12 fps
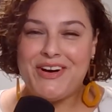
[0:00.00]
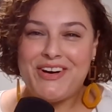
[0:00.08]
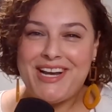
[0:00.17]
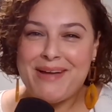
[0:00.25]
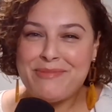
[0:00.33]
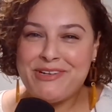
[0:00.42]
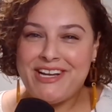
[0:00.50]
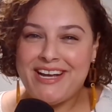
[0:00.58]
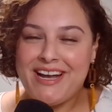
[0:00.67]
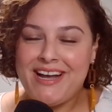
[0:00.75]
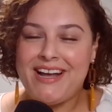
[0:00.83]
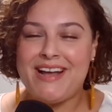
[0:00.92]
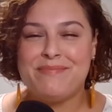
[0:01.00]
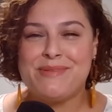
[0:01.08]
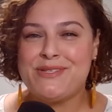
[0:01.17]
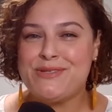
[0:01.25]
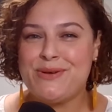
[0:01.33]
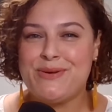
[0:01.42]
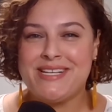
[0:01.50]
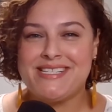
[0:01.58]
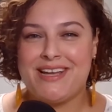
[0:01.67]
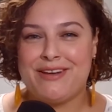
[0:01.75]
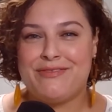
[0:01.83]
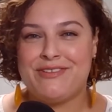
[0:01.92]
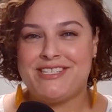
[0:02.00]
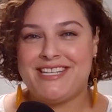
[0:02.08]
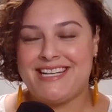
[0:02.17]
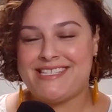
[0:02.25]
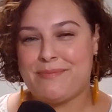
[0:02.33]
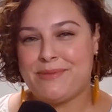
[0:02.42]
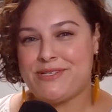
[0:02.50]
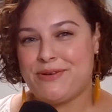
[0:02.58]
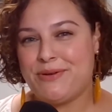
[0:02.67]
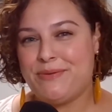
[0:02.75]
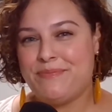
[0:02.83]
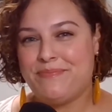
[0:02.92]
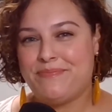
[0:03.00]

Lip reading: Hola, Monica. I'm so excited for today's episode.